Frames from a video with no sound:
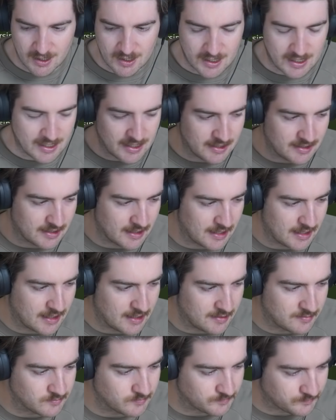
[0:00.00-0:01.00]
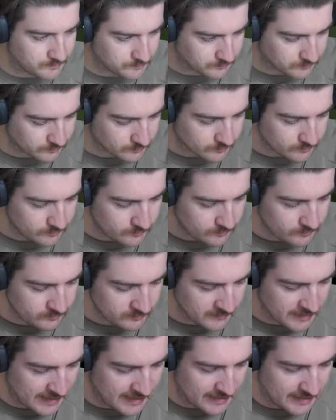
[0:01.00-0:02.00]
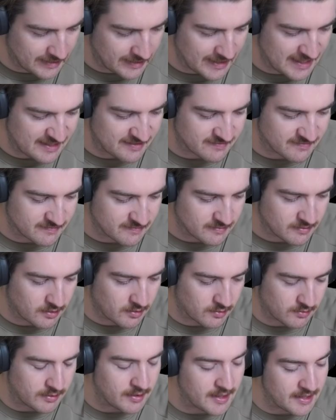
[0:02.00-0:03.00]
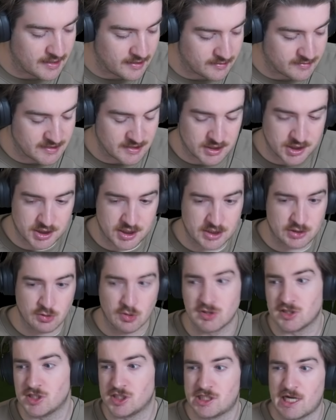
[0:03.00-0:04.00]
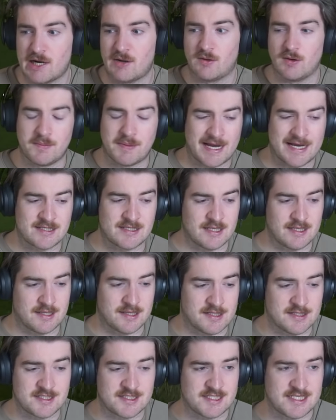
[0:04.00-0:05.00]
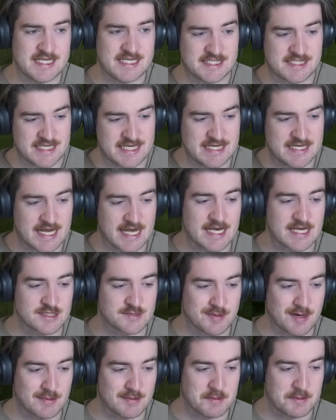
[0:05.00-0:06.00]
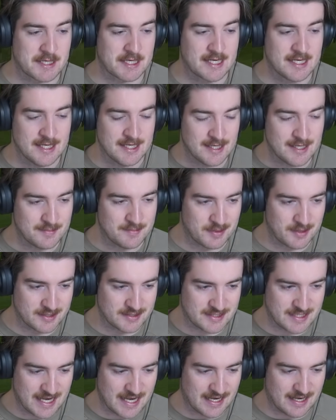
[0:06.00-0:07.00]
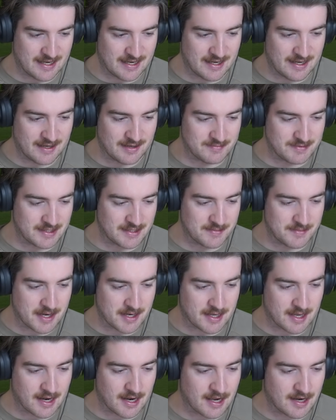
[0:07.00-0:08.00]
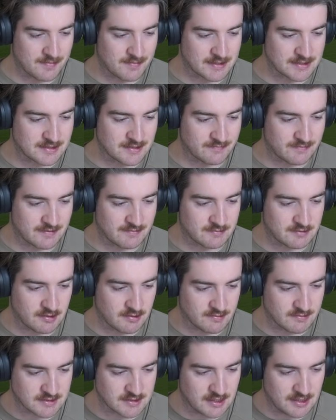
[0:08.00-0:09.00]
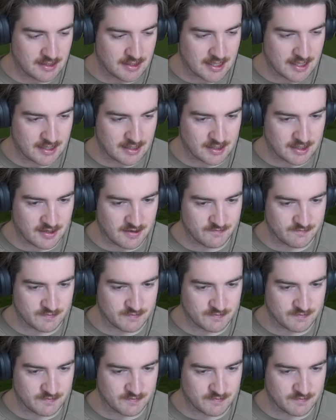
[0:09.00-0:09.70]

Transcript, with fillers: in Elite or in TGC Tours in general. Back to, in the CC days, probably. But yeah, I mean, I'm not getting ahead of myself, obviously. There's a lot of golf to